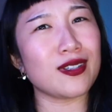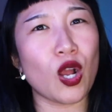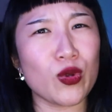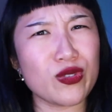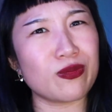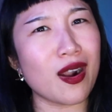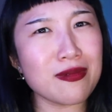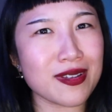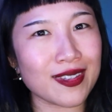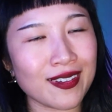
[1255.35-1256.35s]
what's wrong
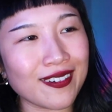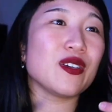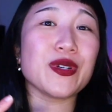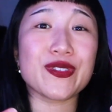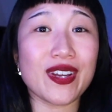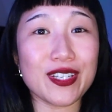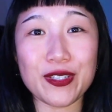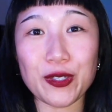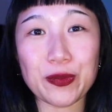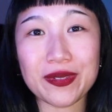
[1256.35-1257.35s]
with you? You can always find a
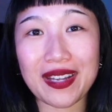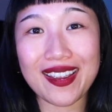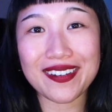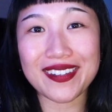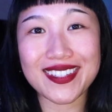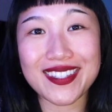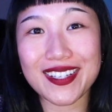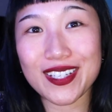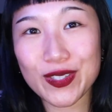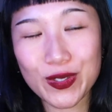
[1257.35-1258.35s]
dupe. I know that's
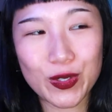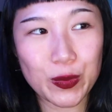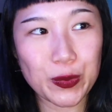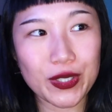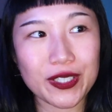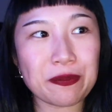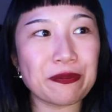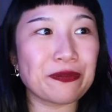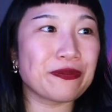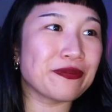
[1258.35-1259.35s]
like super
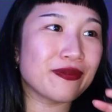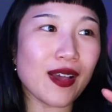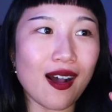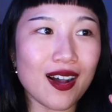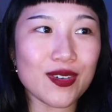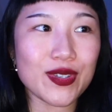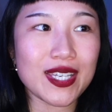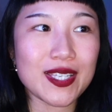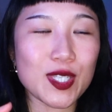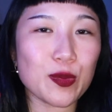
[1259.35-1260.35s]

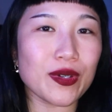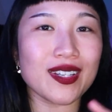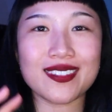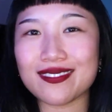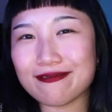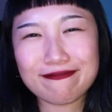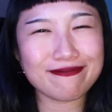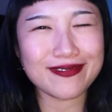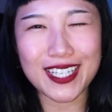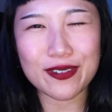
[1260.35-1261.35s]
obvious, but
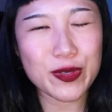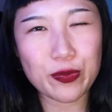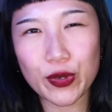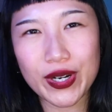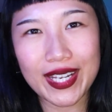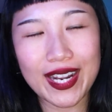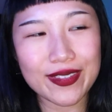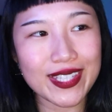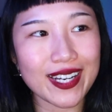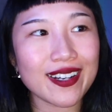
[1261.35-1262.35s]
you know, just throwing it
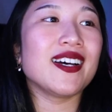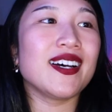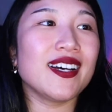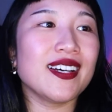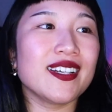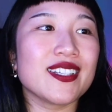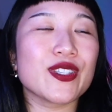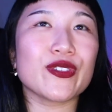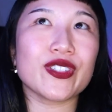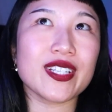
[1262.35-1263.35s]
out there.
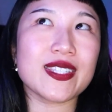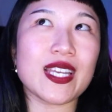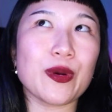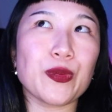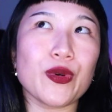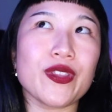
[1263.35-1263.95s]
So for example,